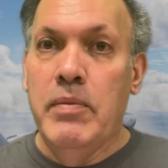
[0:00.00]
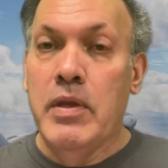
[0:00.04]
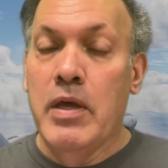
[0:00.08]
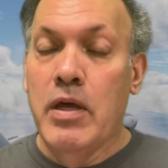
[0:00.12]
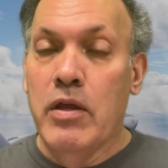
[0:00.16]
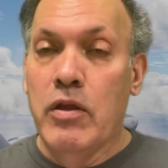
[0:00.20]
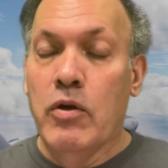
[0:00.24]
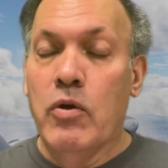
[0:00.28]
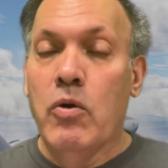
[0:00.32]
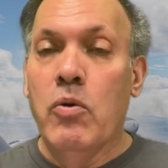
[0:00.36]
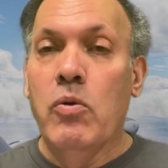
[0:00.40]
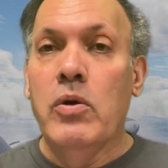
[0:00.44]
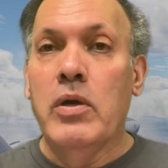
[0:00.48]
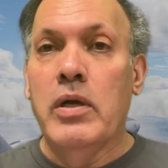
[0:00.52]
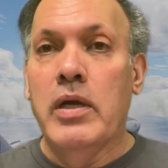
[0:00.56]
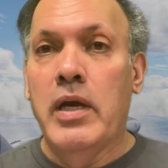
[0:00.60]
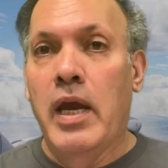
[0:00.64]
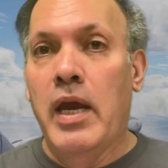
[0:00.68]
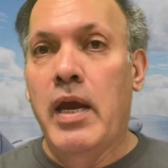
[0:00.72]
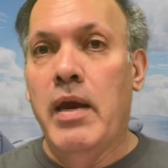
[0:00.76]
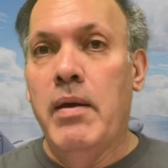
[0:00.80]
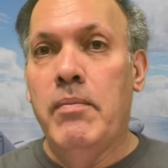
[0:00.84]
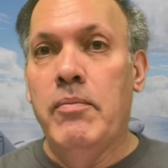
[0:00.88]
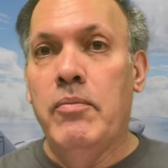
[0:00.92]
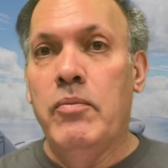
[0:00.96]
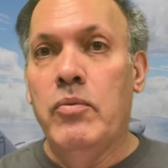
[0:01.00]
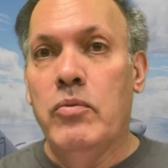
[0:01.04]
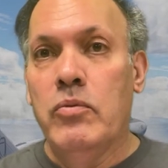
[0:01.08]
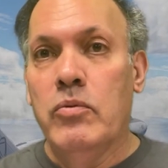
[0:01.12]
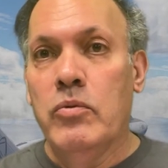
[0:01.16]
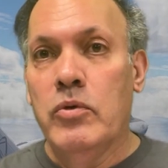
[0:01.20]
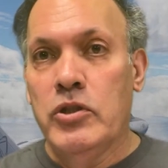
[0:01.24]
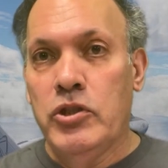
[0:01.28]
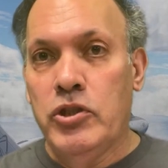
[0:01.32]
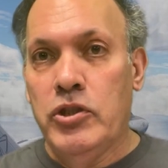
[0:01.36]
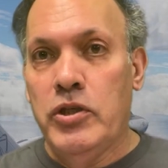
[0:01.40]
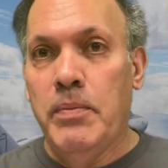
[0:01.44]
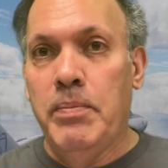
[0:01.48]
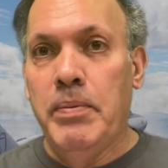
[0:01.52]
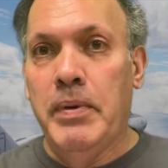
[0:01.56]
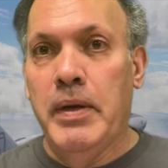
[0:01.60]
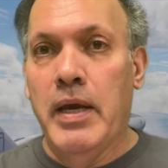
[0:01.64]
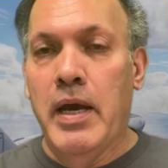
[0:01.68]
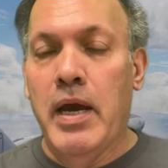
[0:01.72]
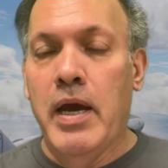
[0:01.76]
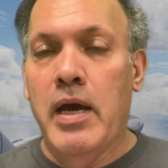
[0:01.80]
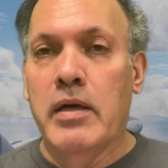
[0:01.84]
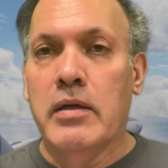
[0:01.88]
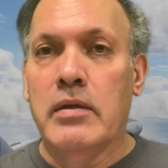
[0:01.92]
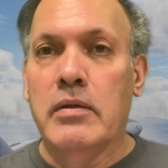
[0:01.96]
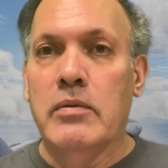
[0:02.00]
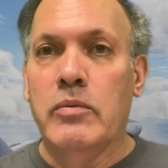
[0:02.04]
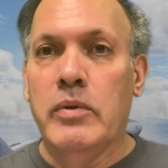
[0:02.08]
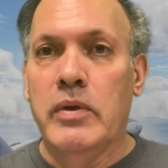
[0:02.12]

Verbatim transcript: Now the core game we're shipping out.